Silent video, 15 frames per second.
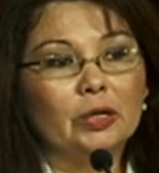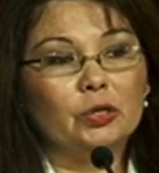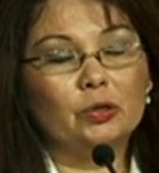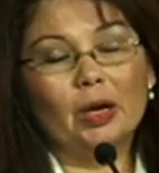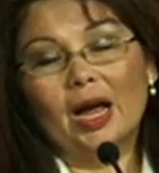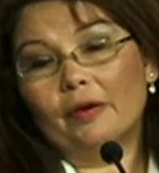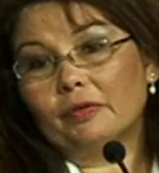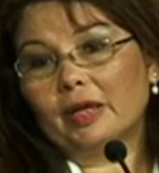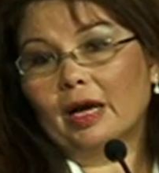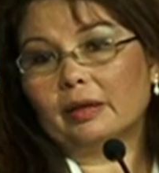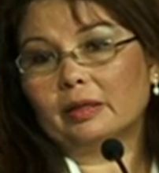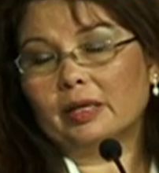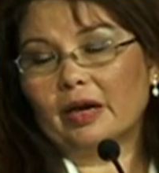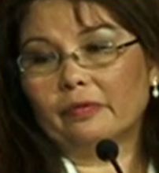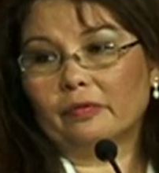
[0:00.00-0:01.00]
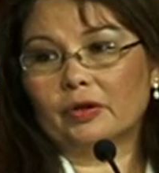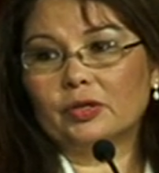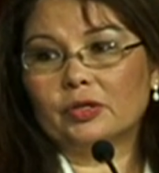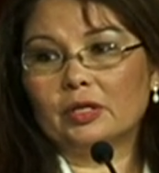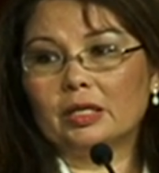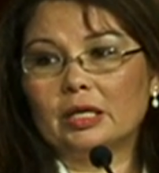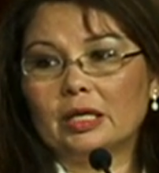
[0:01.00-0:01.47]
To have that
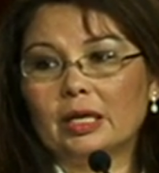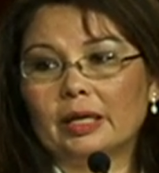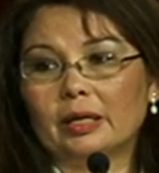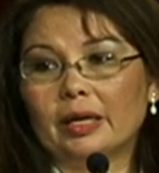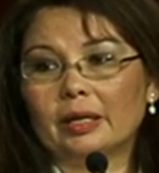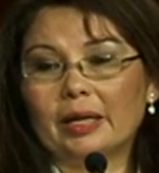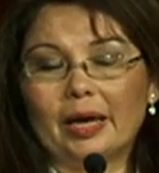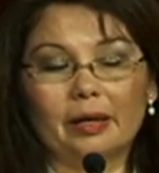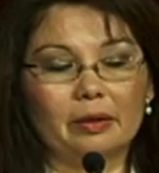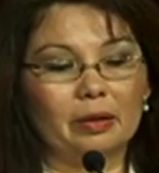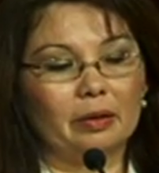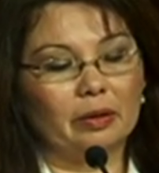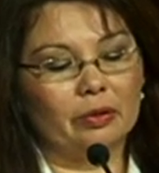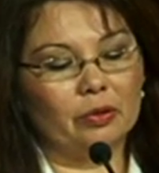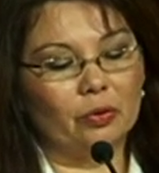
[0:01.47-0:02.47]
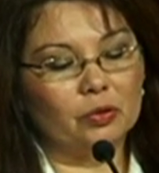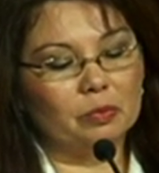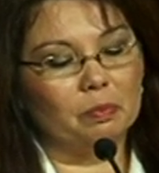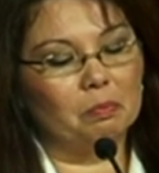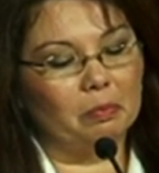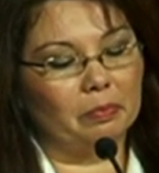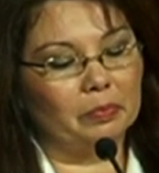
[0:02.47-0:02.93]
diversity and that
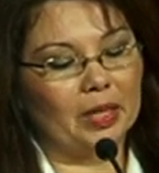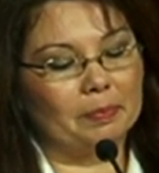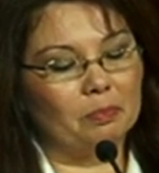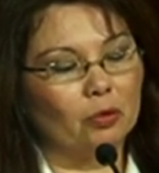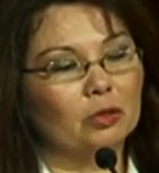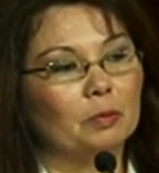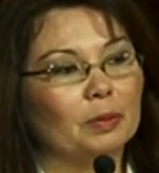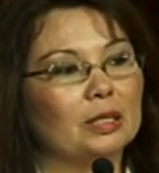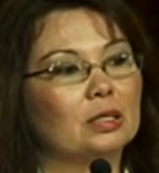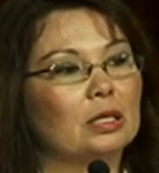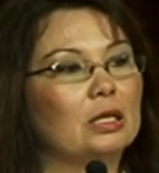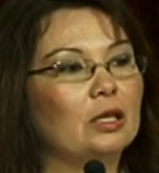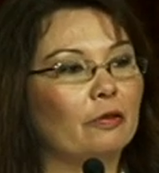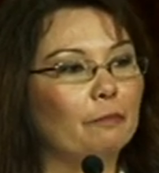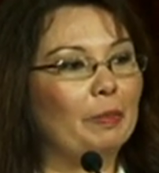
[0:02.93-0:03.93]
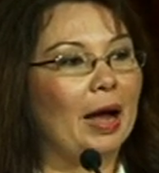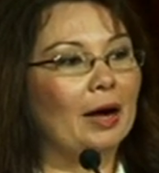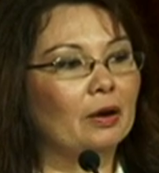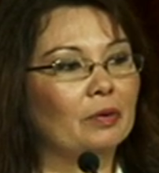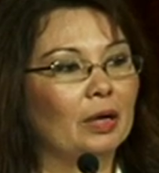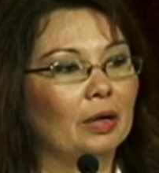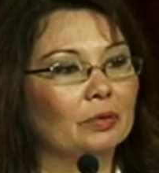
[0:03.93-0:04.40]
multiplicity of
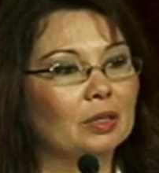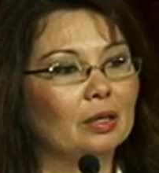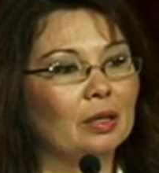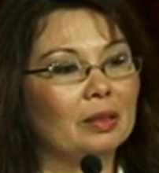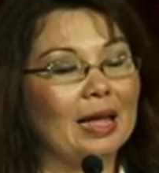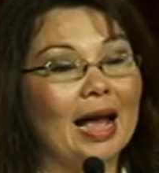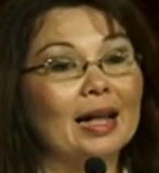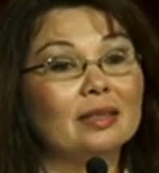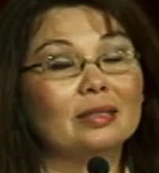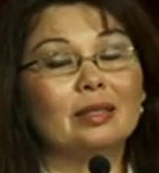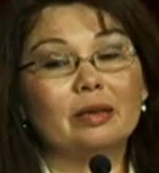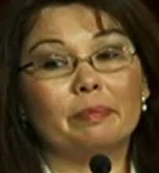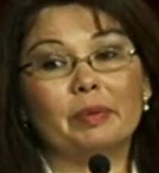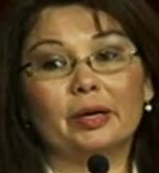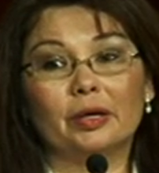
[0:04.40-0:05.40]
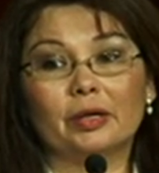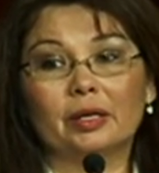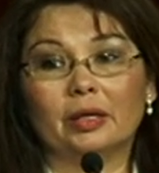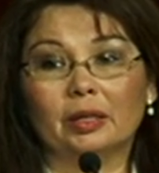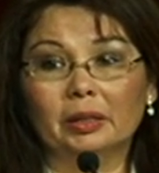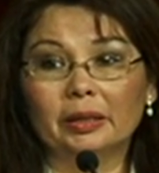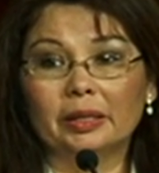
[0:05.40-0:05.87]
backgrounds, that's the
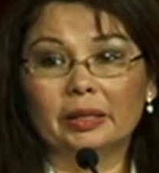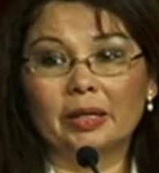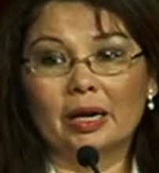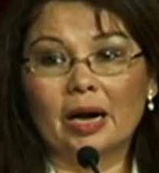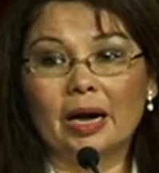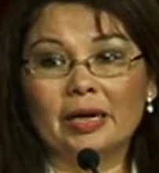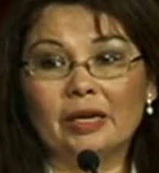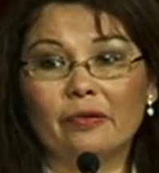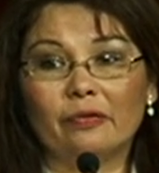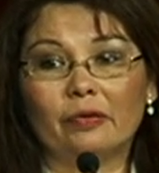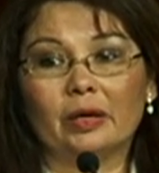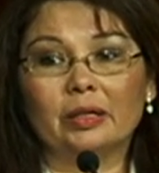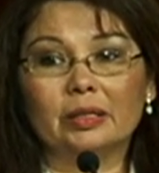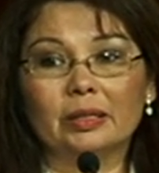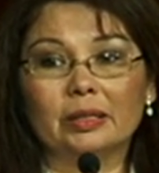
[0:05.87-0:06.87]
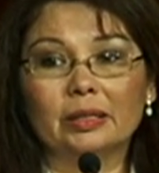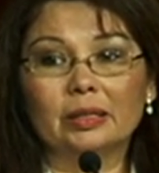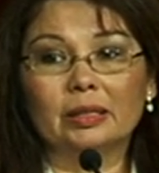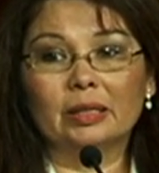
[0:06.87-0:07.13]
America that I defended.